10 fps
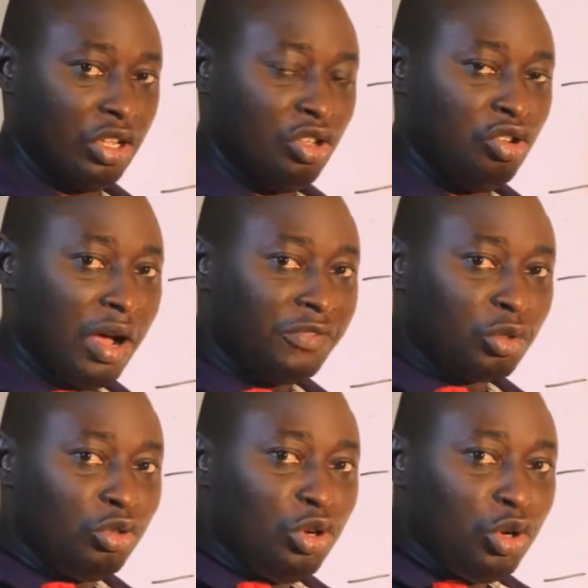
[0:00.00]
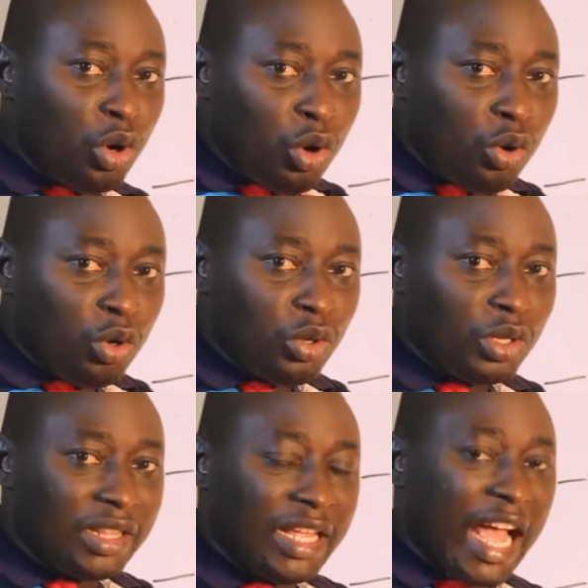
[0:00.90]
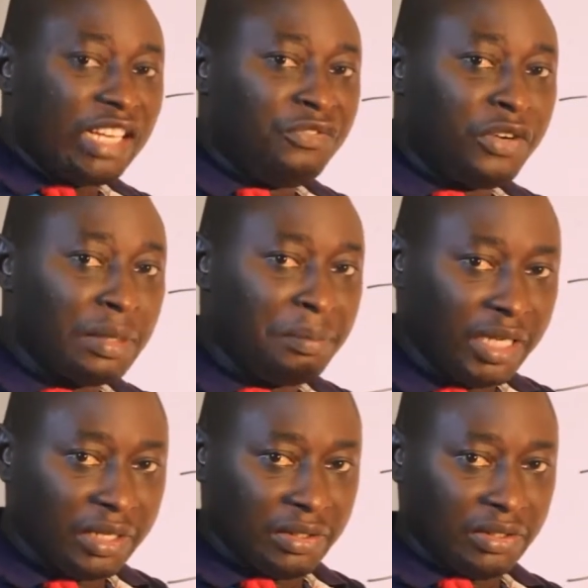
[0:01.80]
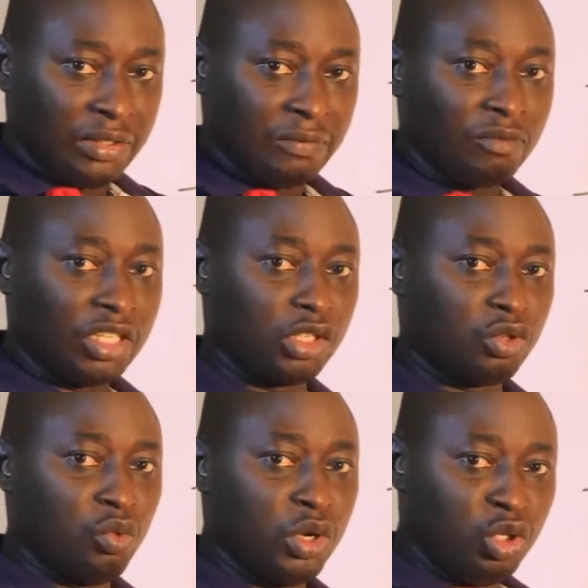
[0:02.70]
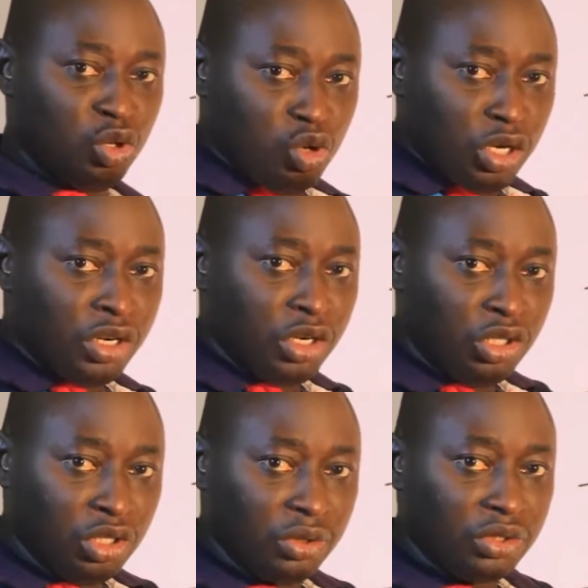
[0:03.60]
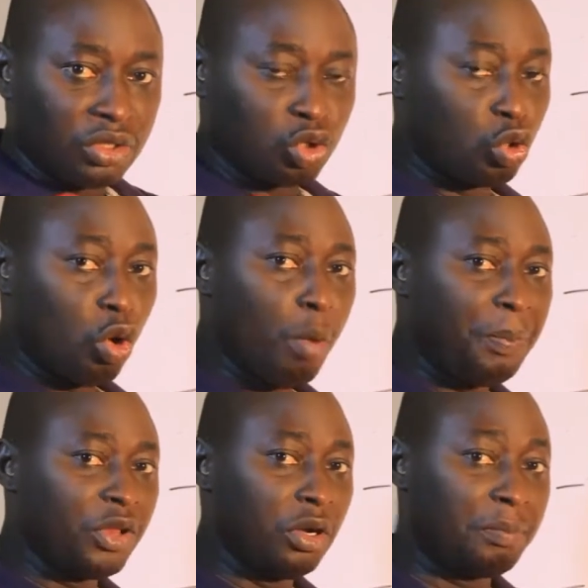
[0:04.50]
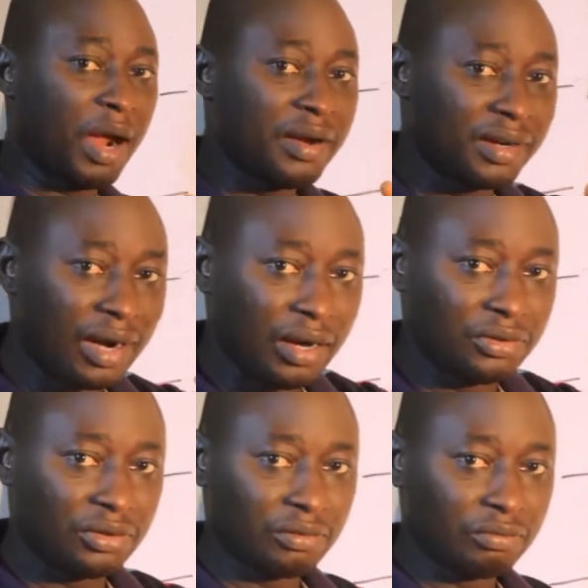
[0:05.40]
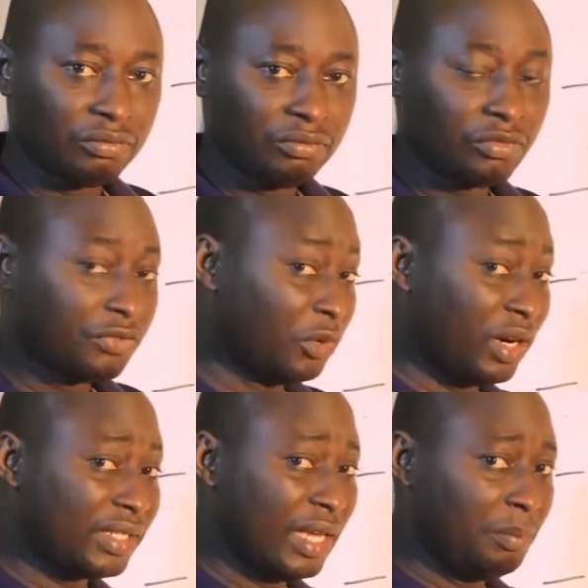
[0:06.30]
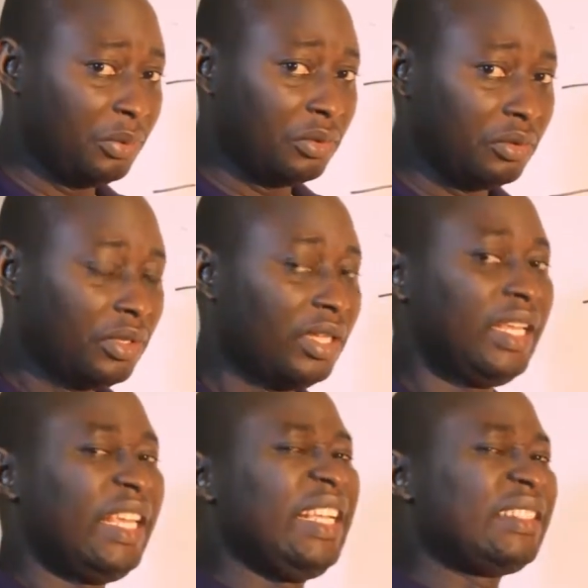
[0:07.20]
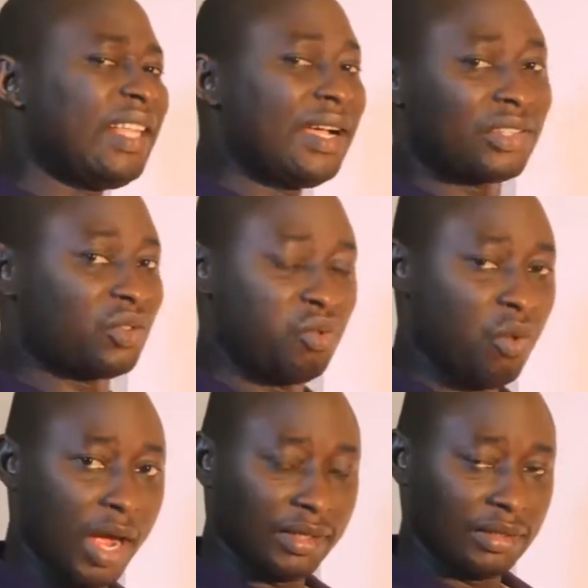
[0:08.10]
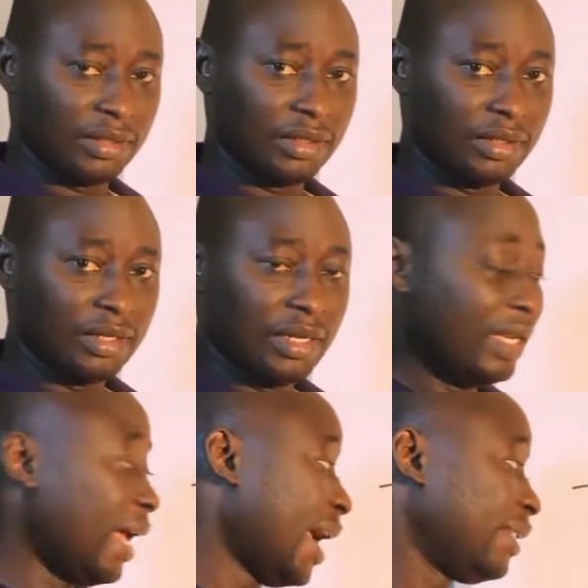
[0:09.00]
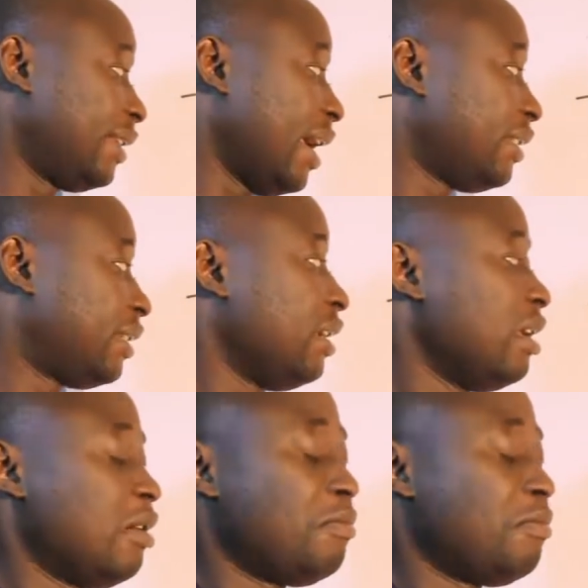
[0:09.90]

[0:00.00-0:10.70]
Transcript: You have to know the adverbials that you're going to use to open your paragraphs. For example, in text 1, like I said,